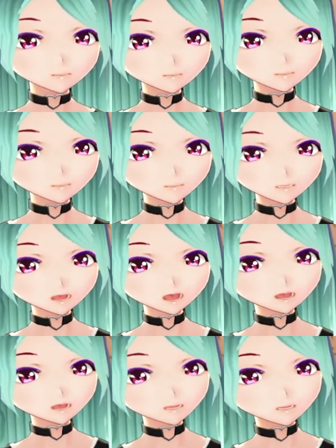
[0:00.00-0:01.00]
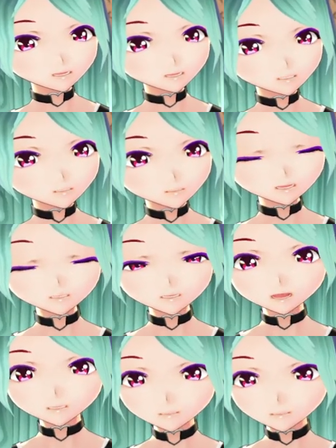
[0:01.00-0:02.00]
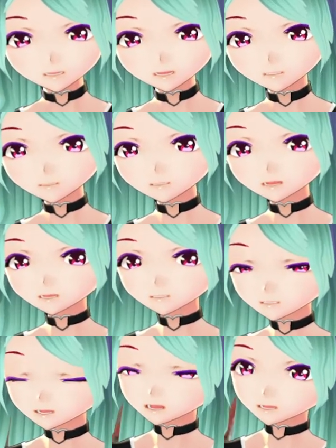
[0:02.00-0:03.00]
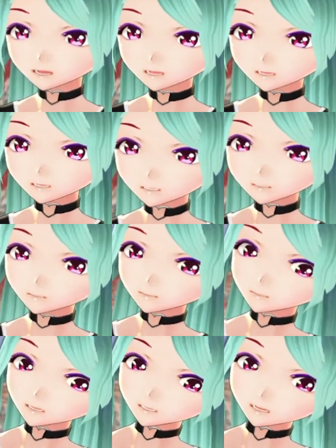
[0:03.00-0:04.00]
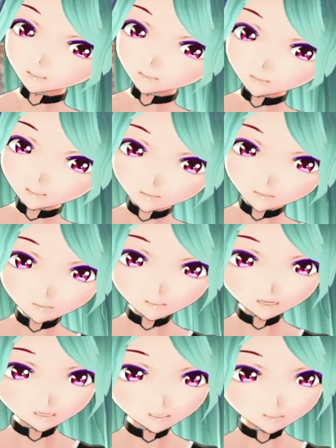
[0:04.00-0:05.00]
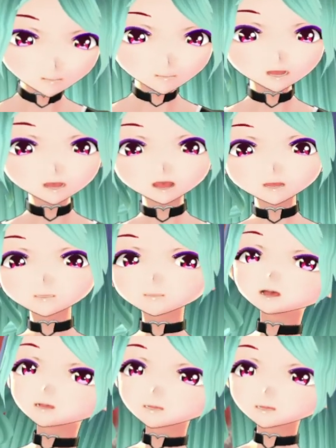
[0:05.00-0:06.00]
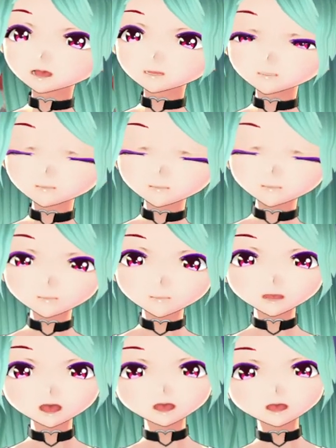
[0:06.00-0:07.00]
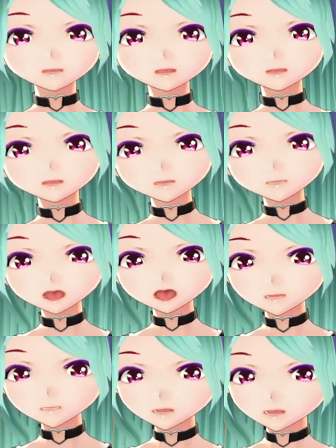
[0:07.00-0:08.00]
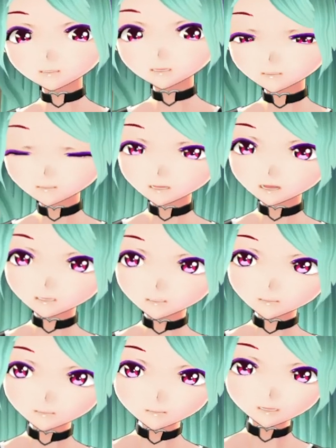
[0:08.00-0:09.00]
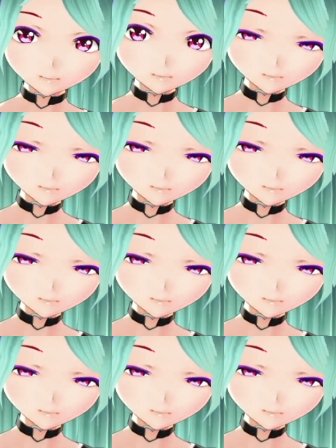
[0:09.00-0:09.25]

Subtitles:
Which, apparently one museum attendee ignored the warnings and proceeded to taunt the doll. Shortly after leaving the museum, after he was